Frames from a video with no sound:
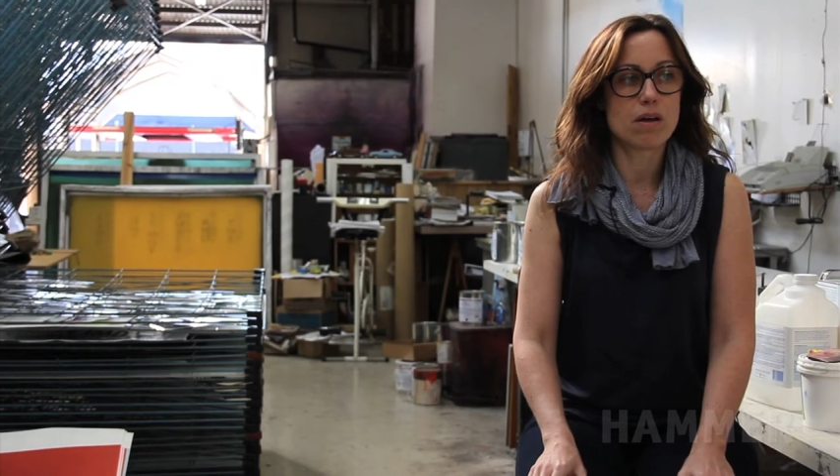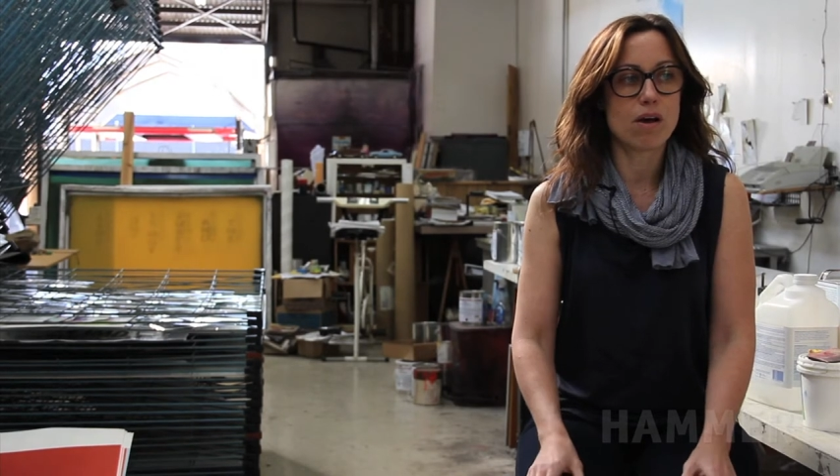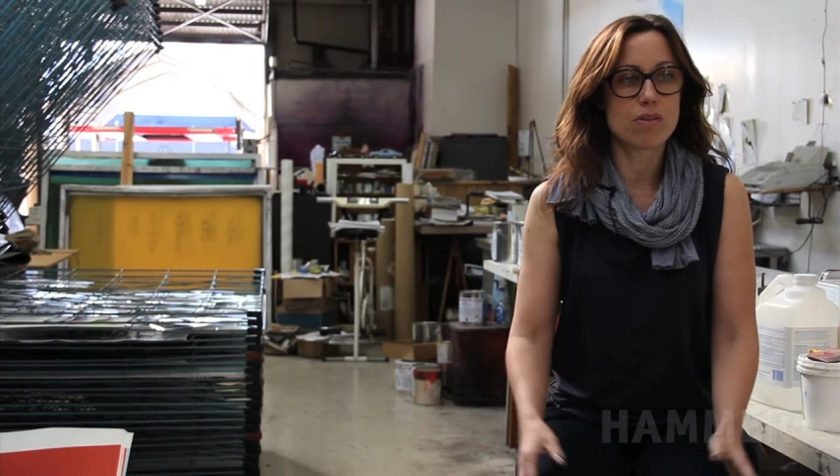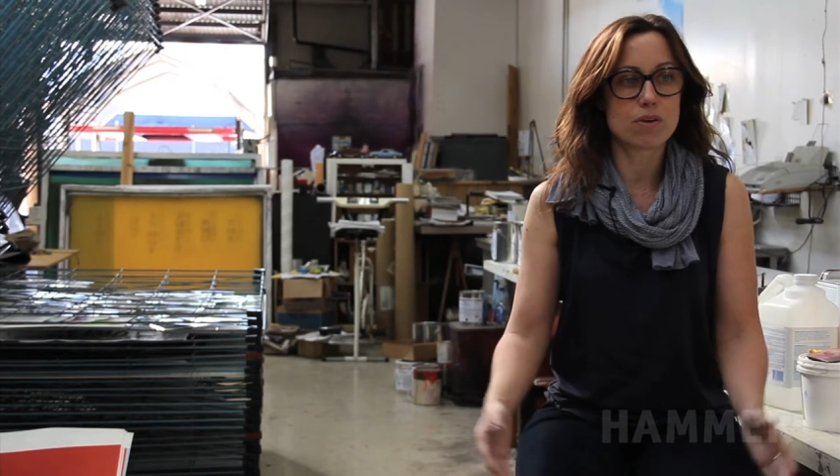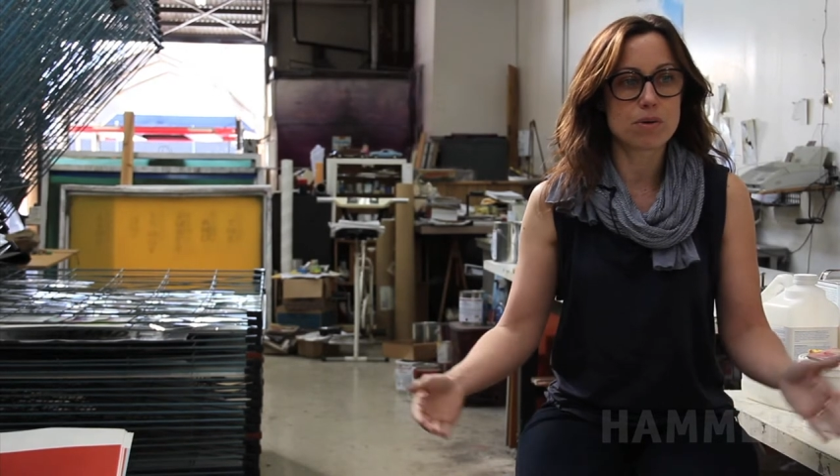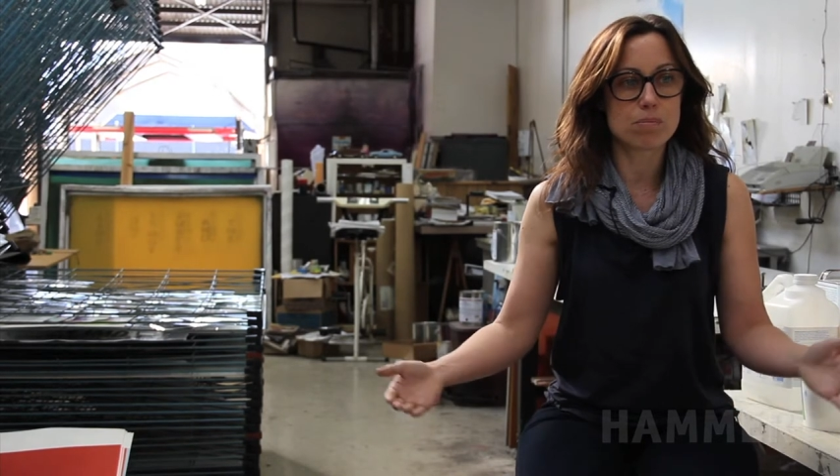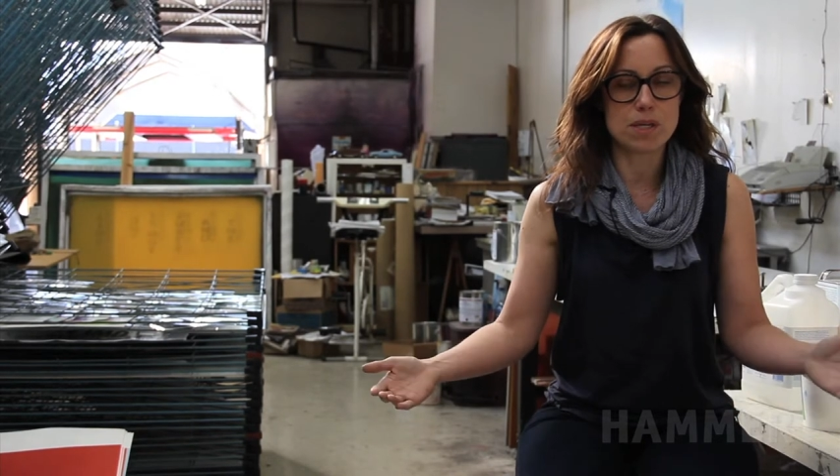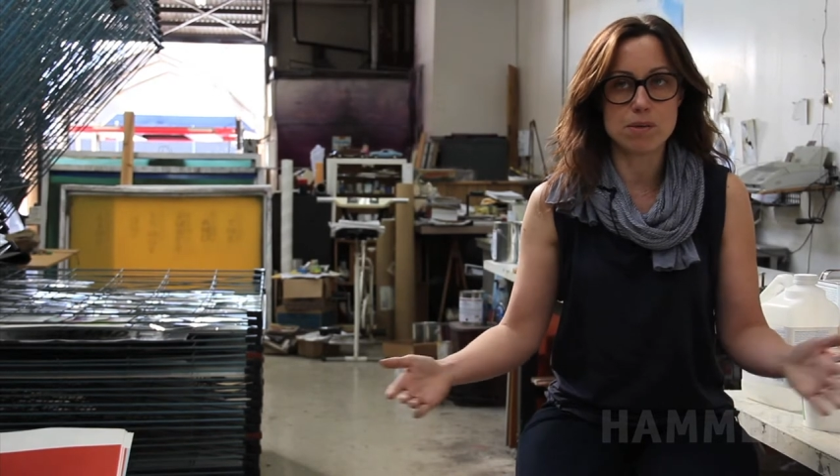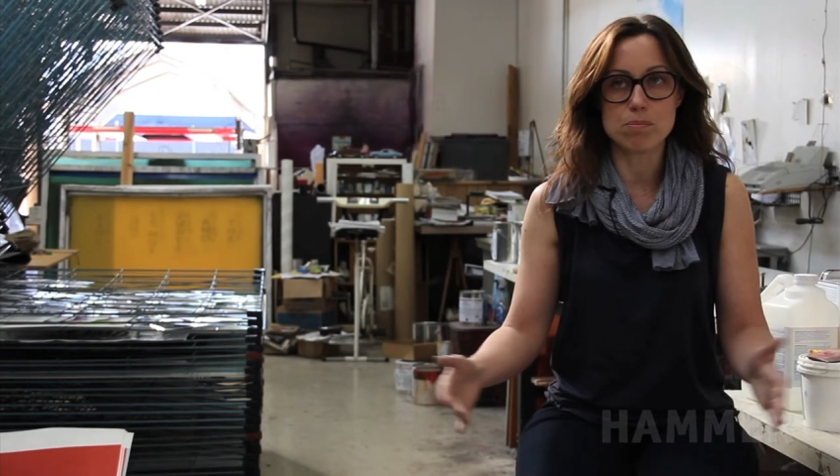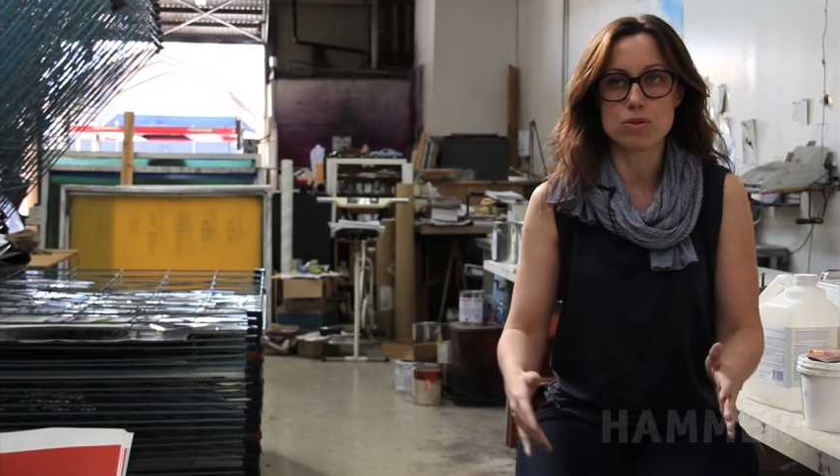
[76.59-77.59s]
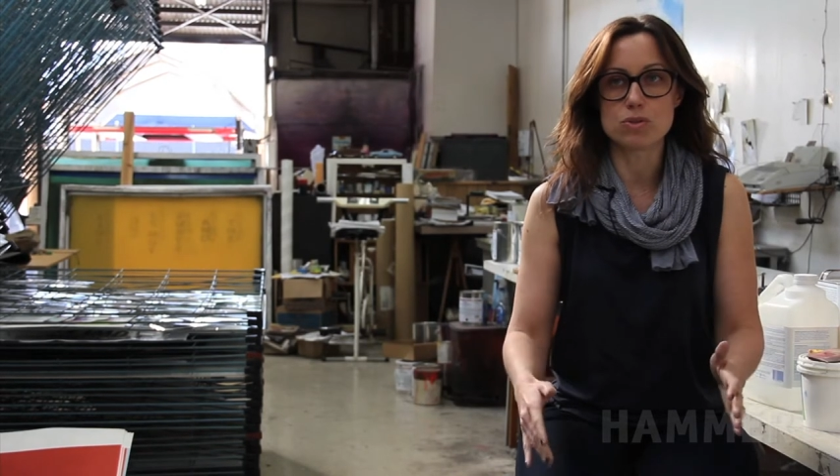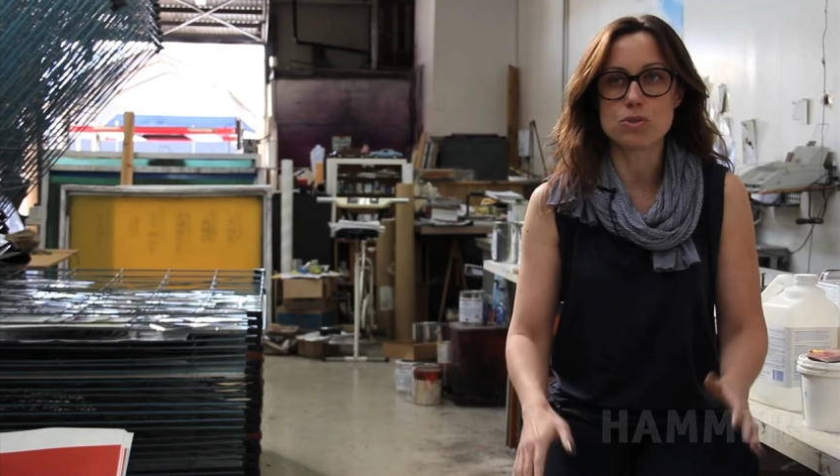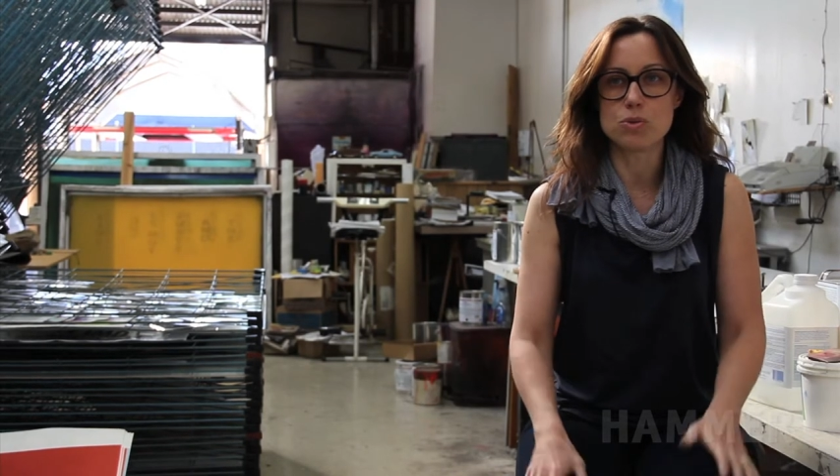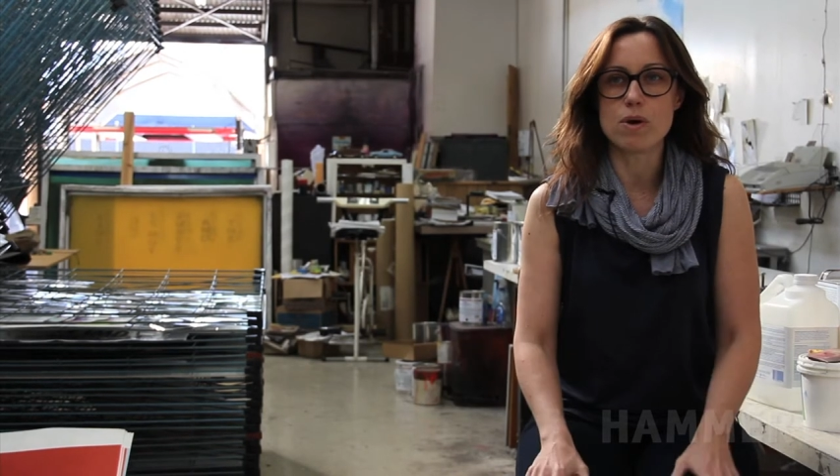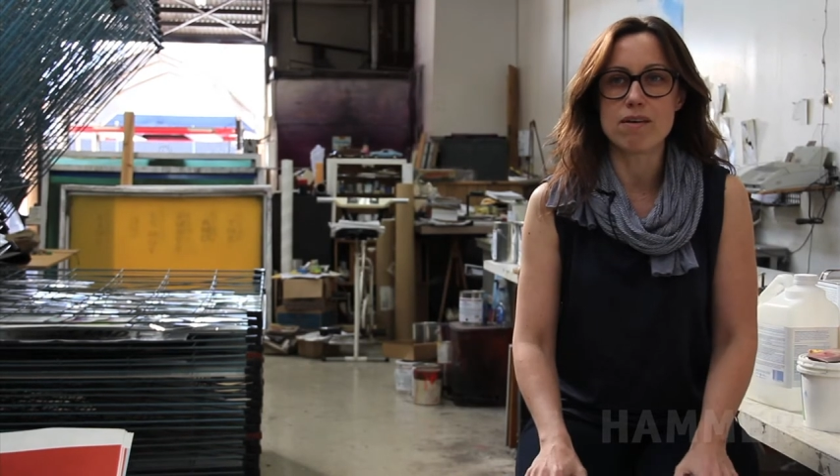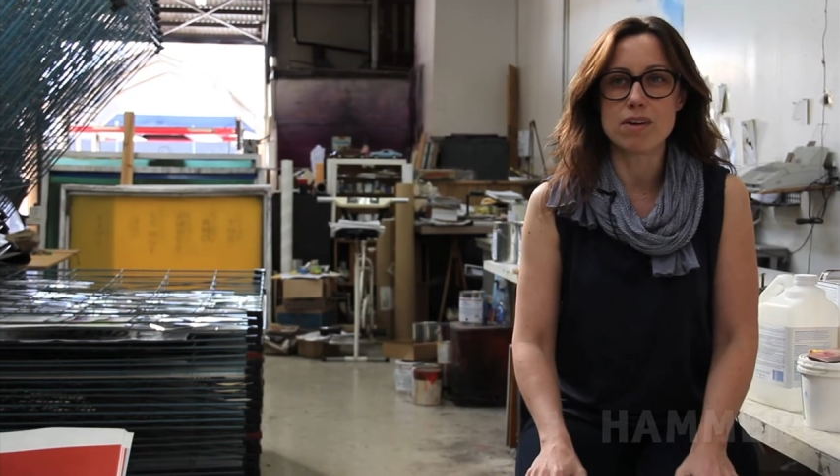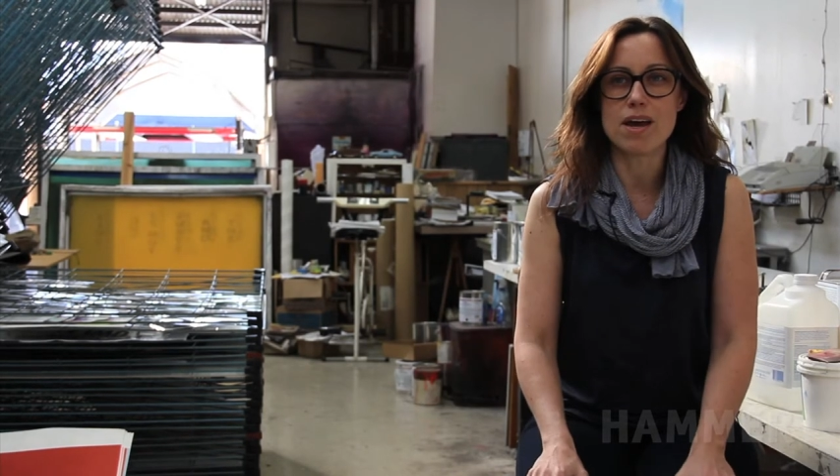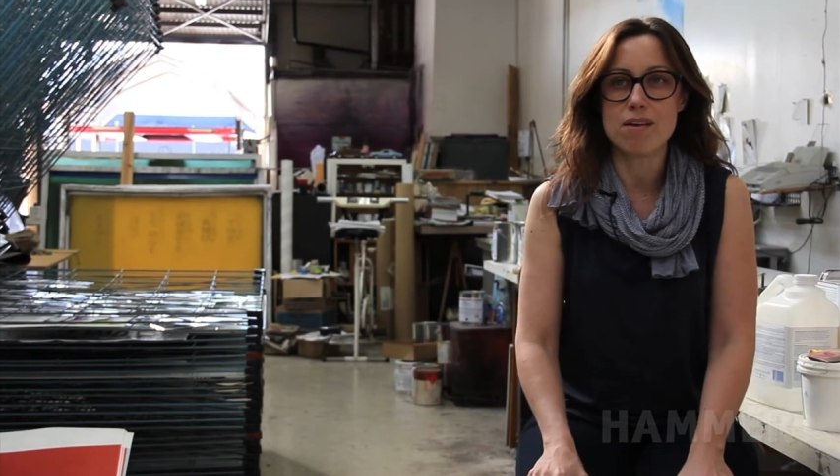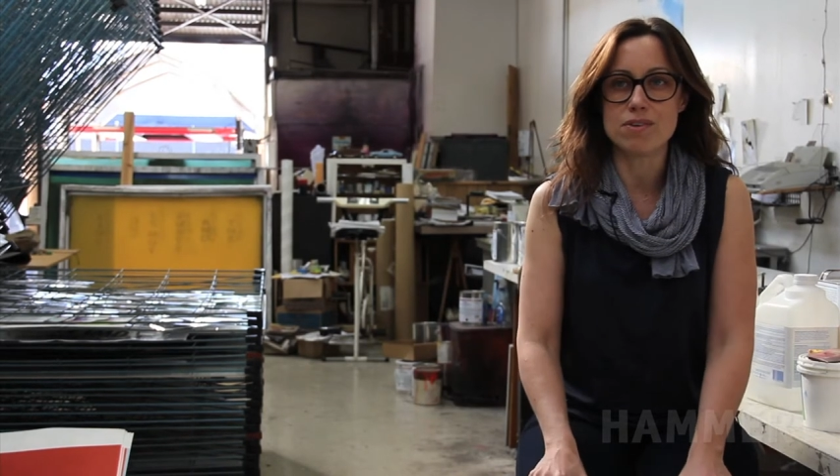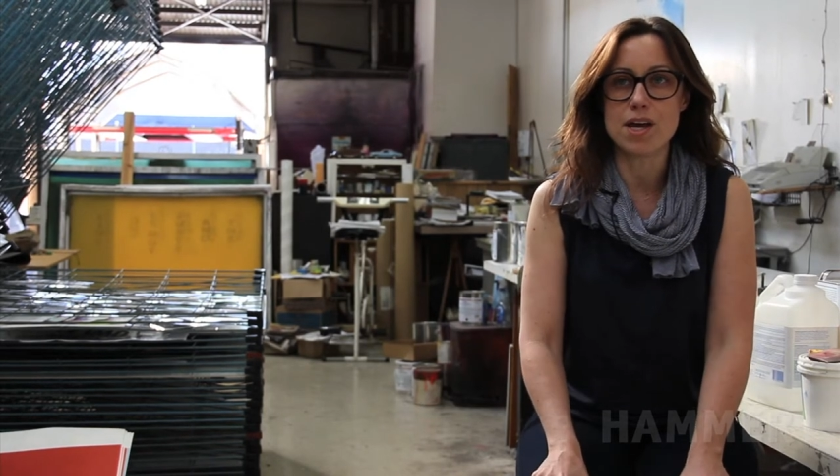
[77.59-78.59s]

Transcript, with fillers: other people to have a heavy